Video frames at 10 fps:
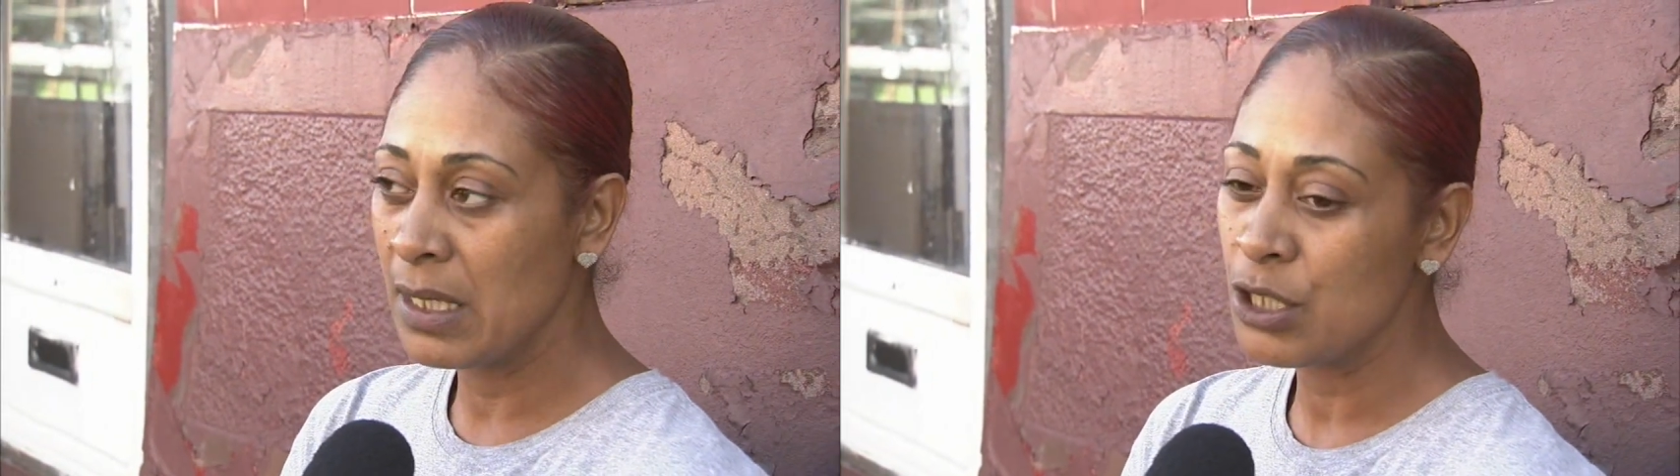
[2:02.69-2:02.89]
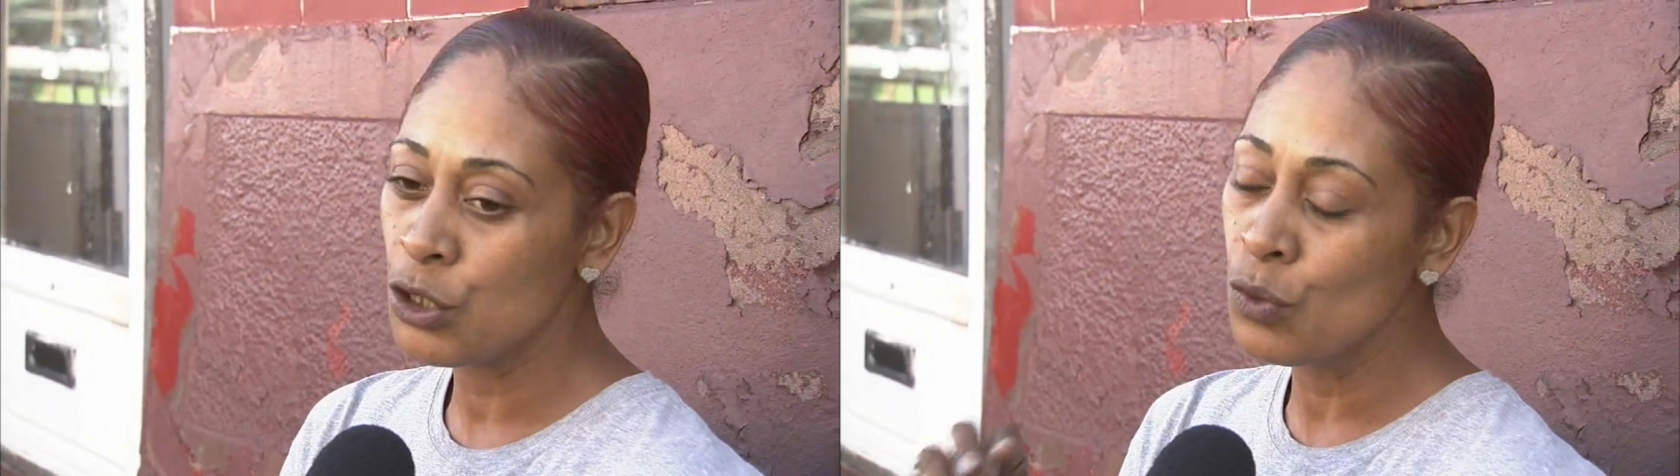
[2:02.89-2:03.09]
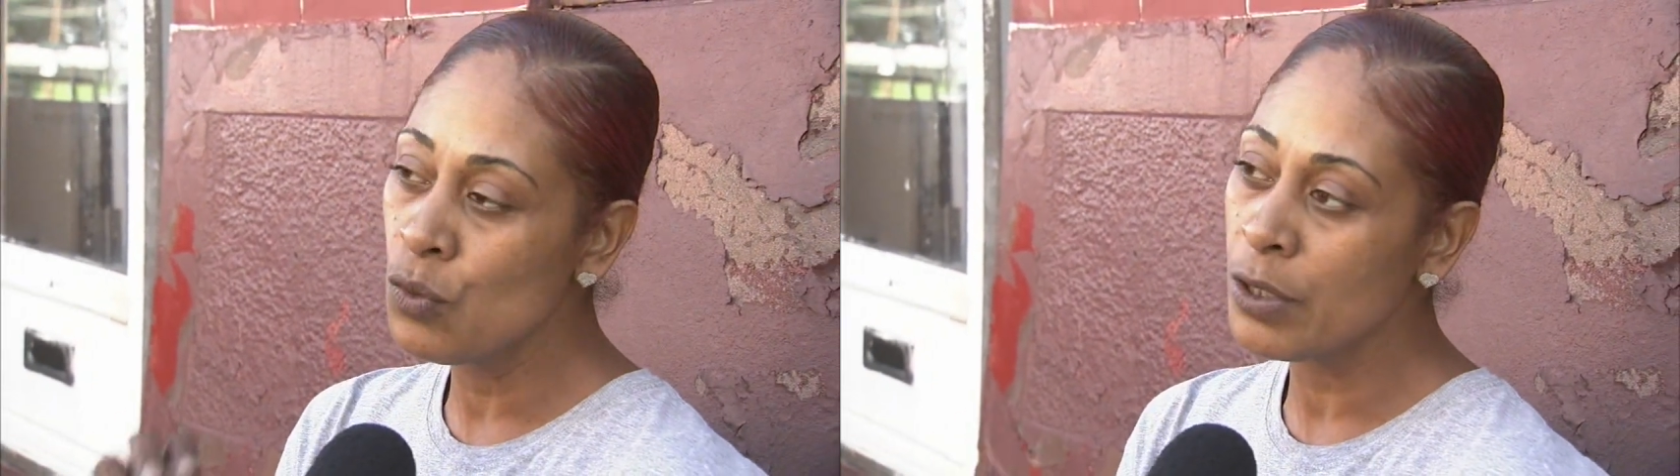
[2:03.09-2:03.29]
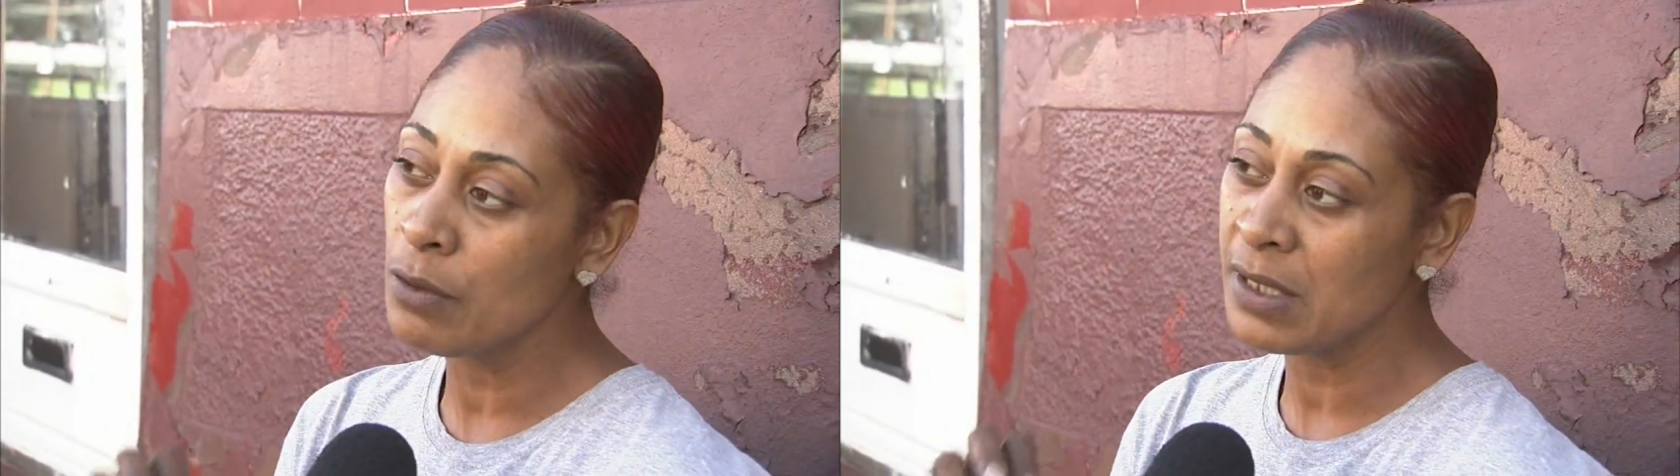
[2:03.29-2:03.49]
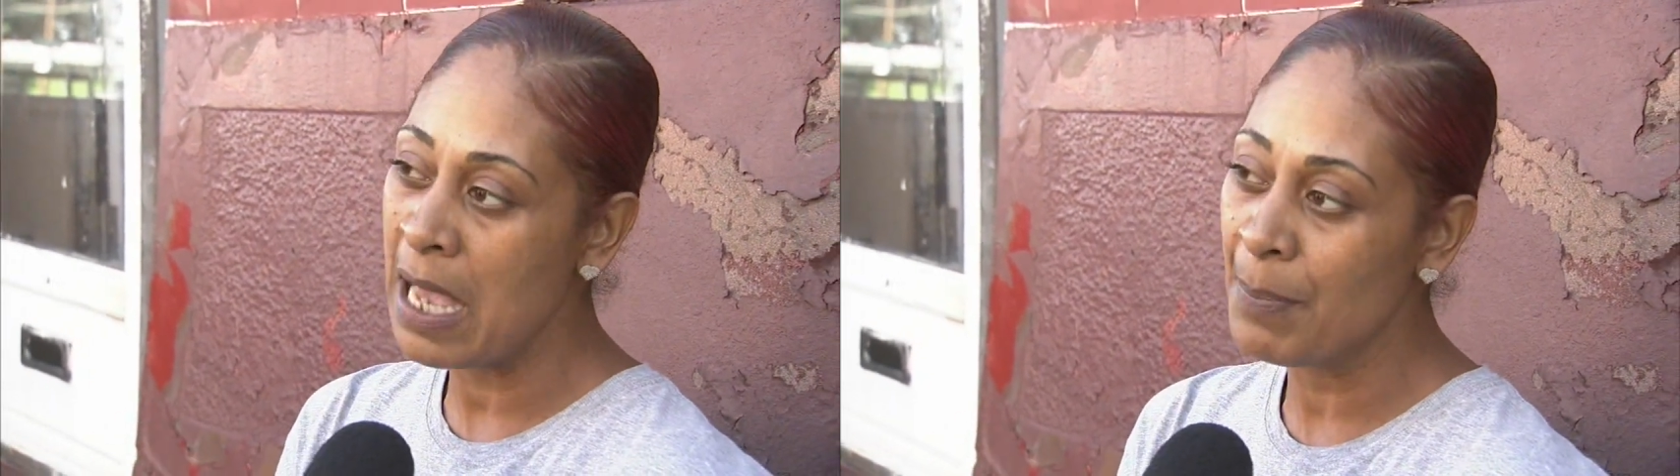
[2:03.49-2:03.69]
just chewing
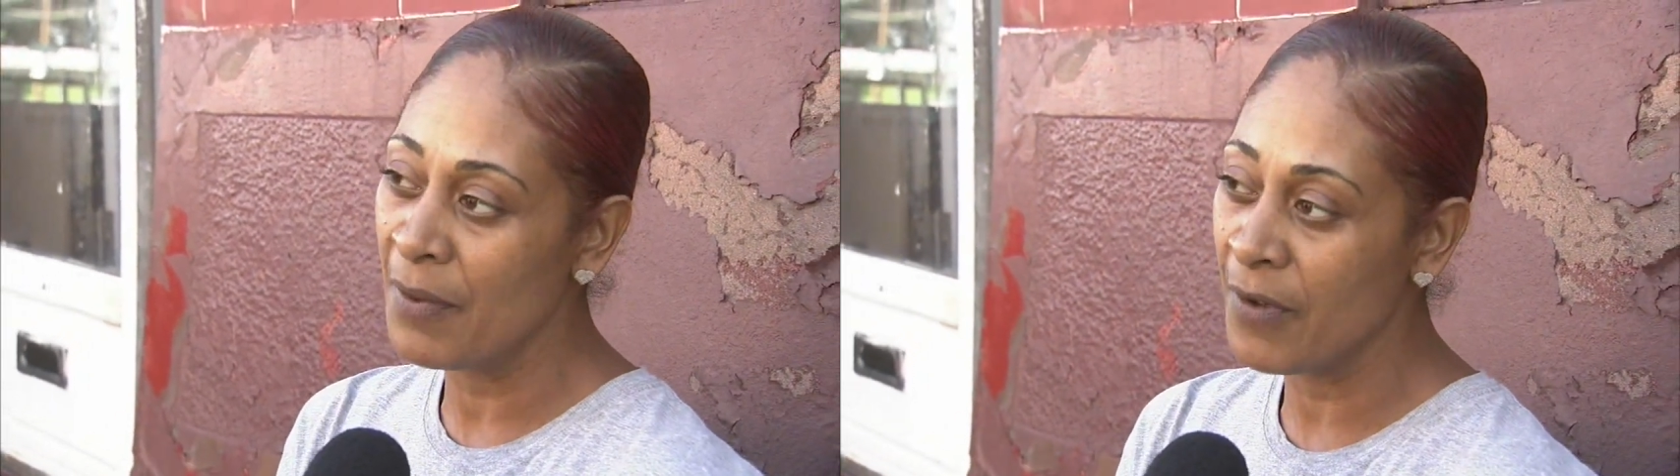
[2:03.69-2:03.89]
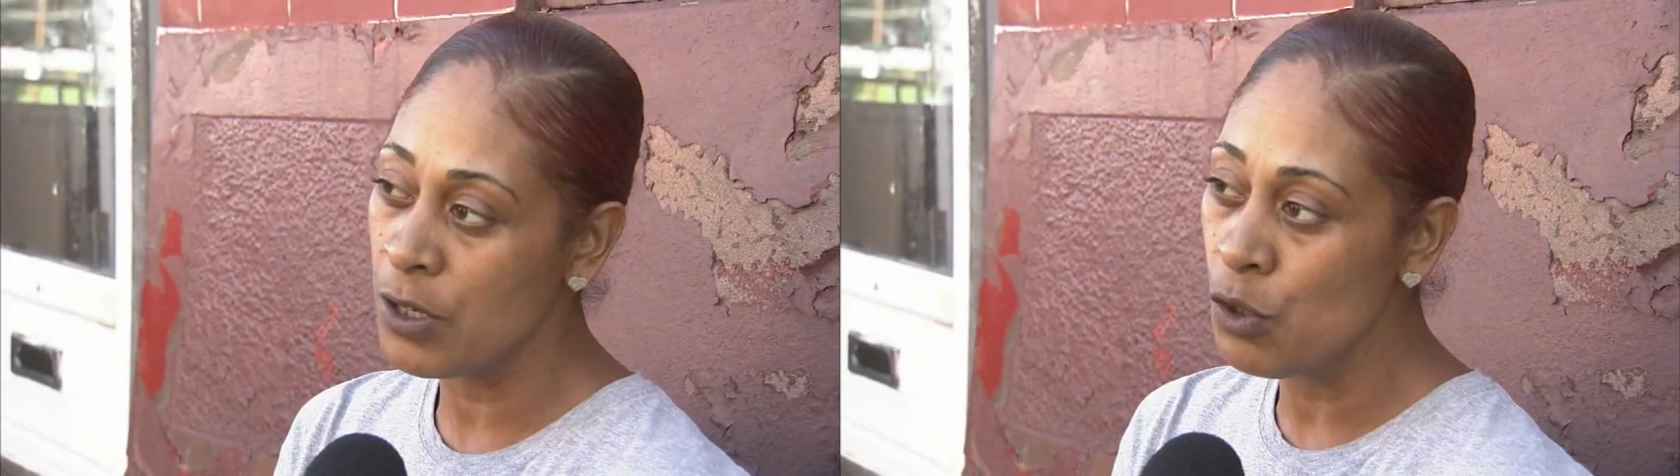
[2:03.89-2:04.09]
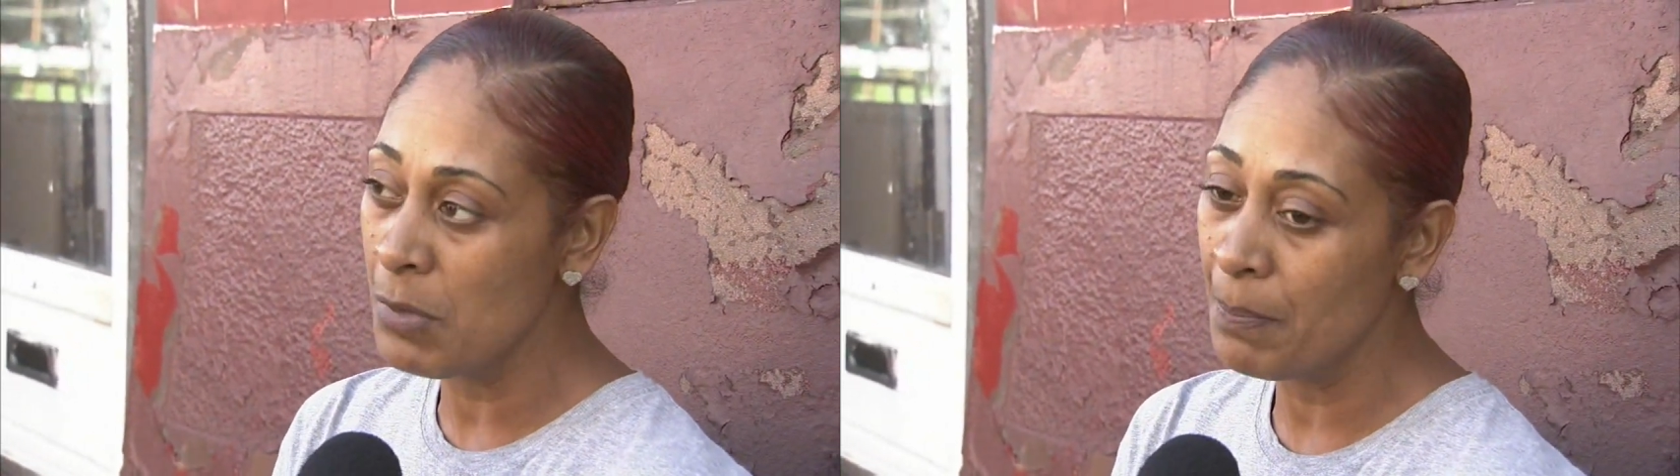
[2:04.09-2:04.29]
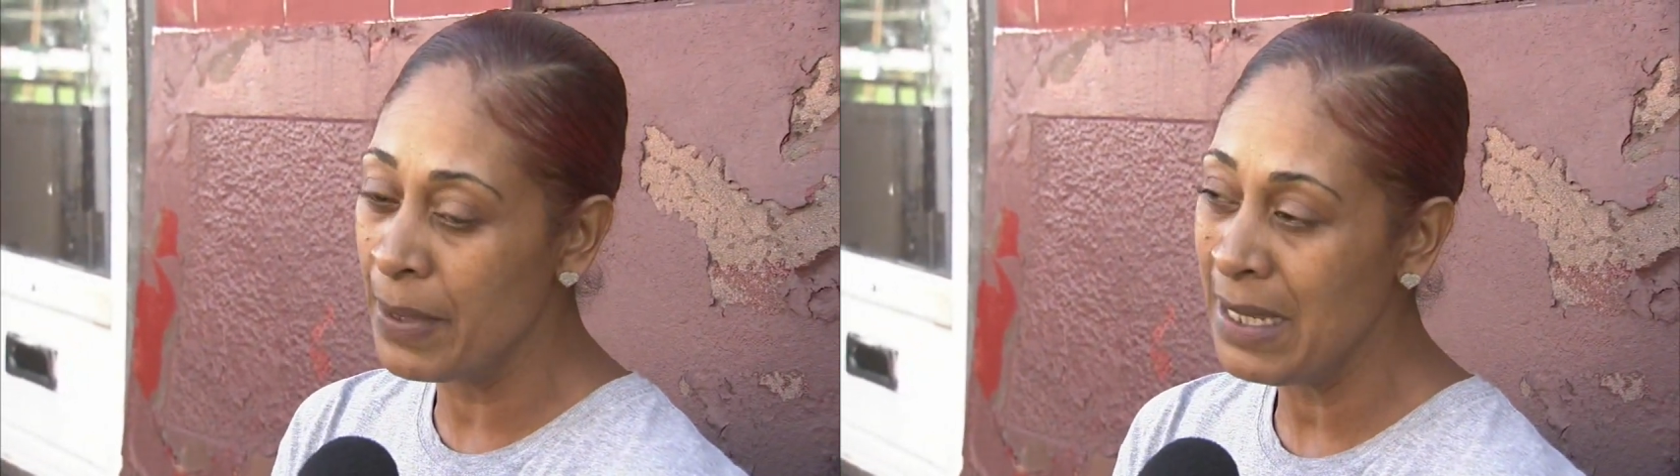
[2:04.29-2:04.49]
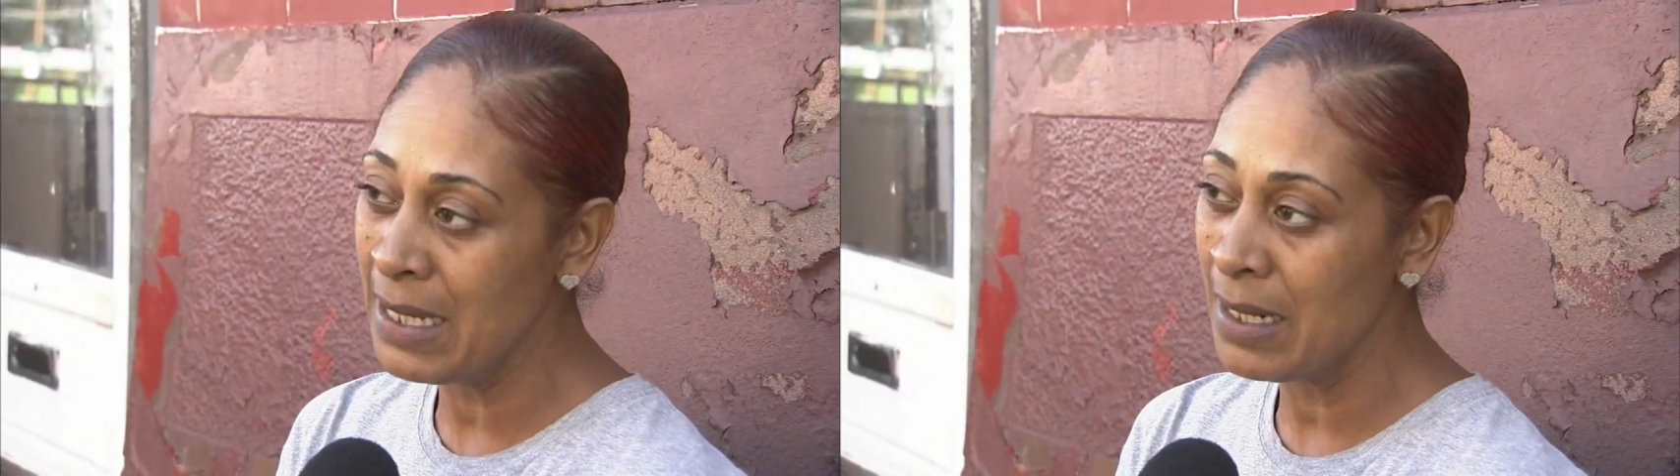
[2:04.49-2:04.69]
on top of a human
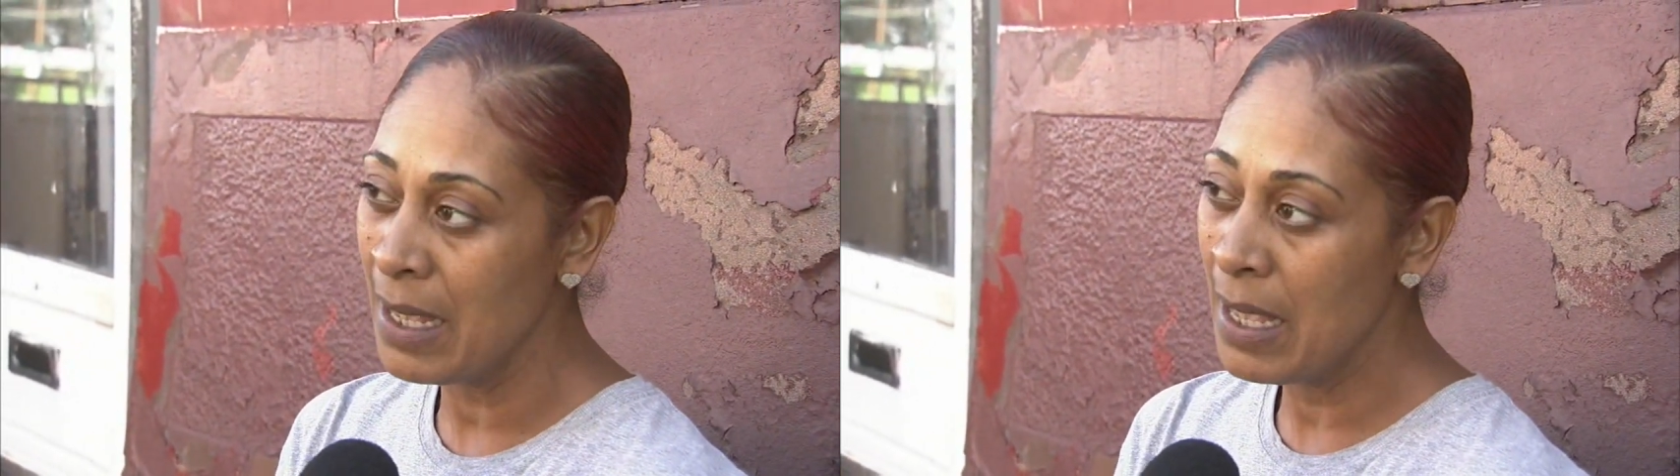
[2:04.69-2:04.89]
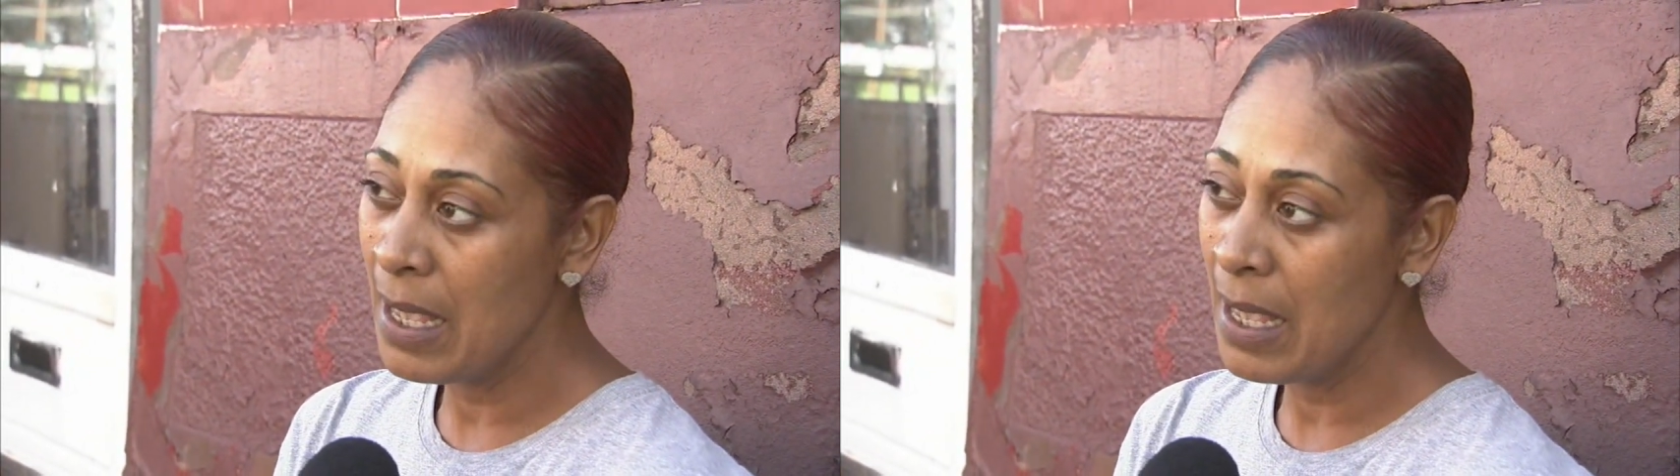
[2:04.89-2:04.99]
being